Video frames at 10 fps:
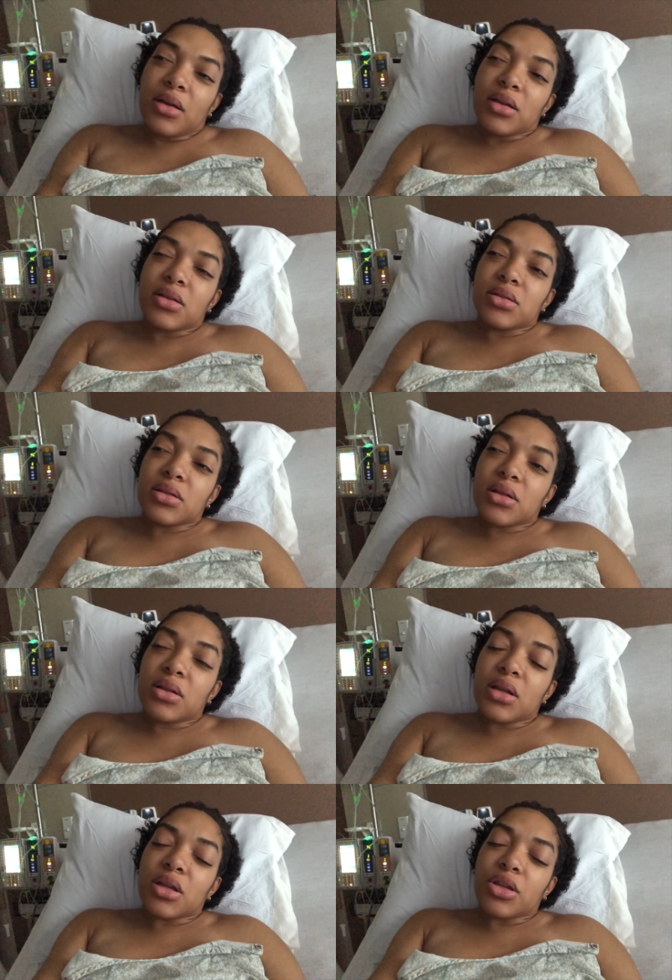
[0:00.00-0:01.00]
He's in the
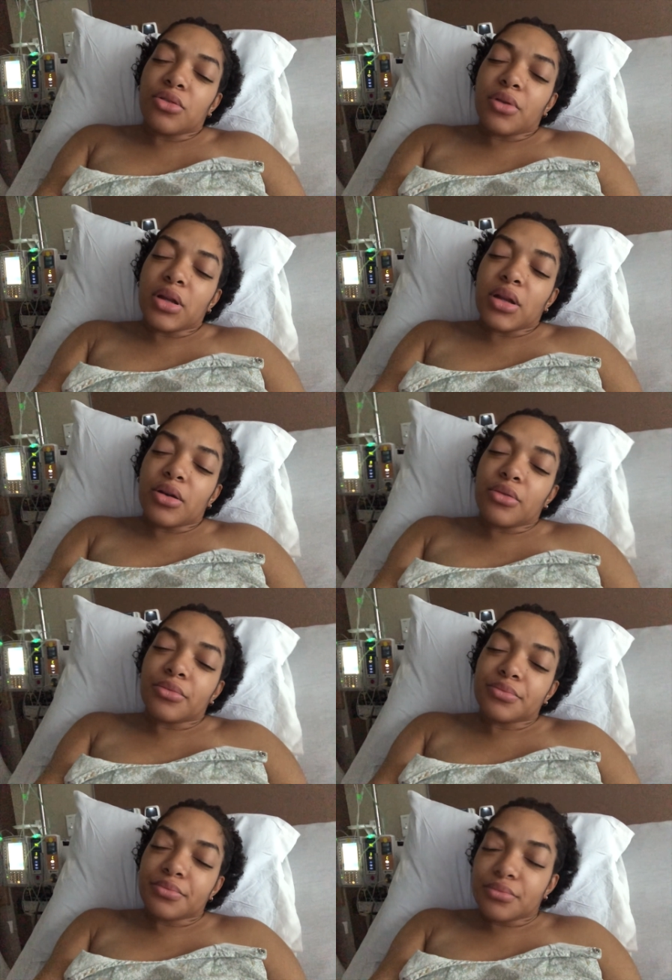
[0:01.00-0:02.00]
N I C U right now,
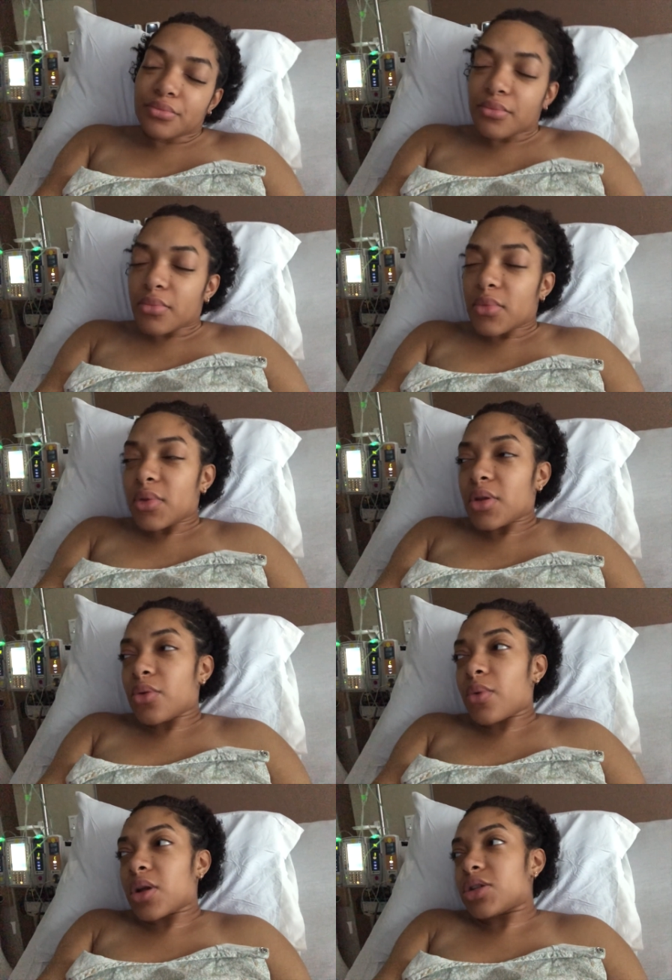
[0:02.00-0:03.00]
and they're
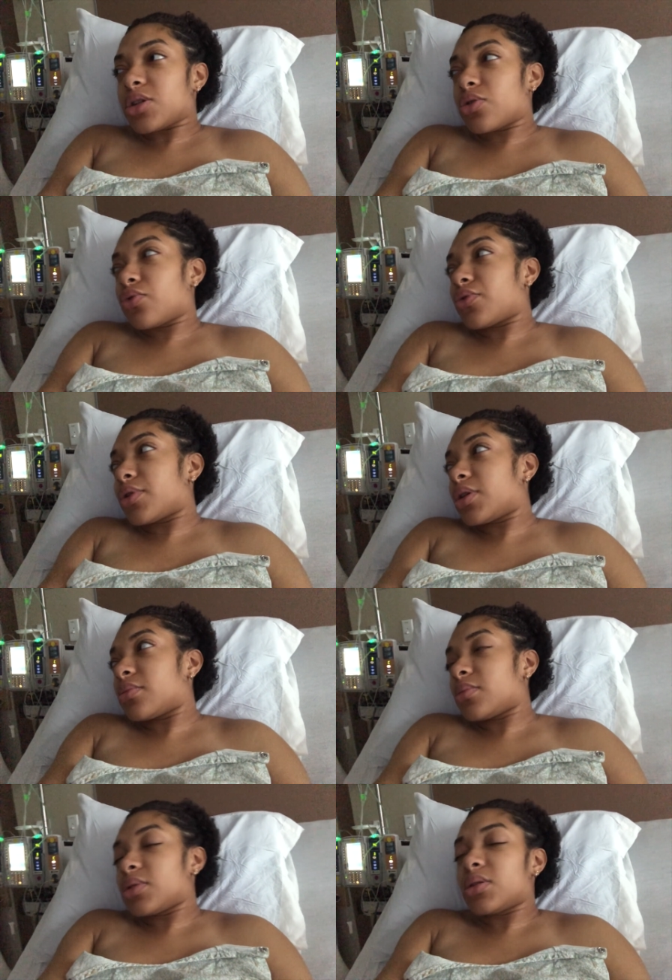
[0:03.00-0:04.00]
watching over
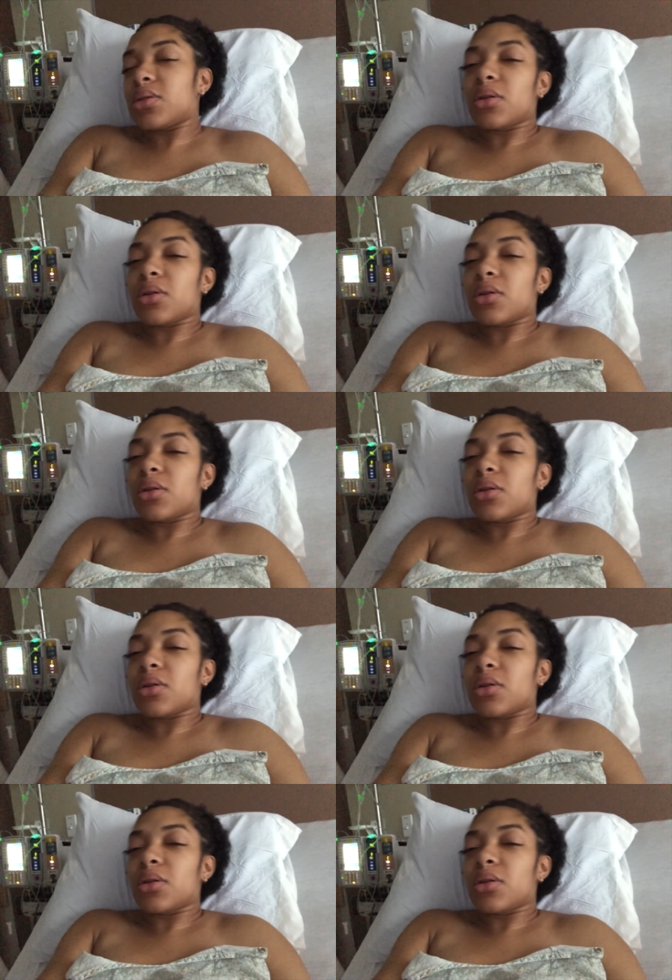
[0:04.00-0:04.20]
him.